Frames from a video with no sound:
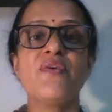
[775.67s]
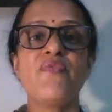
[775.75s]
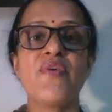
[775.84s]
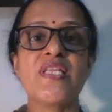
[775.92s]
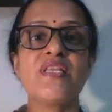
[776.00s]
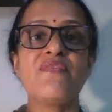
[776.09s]

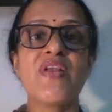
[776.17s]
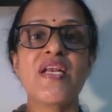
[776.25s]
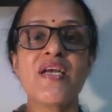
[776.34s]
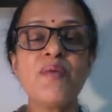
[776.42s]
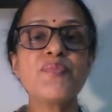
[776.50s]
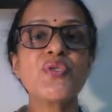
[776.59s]
when they will
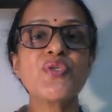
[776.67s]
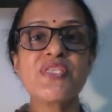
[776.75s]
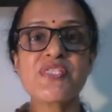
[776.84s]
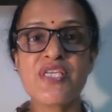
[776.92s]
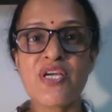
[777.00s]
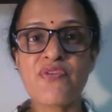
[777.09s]
come to the
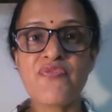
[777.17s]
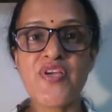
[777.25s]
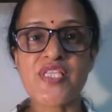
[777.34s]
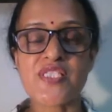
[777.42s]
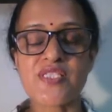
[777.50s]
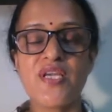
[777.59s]

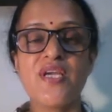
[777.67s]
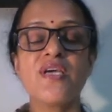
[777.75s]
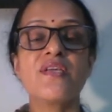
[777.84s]
surface,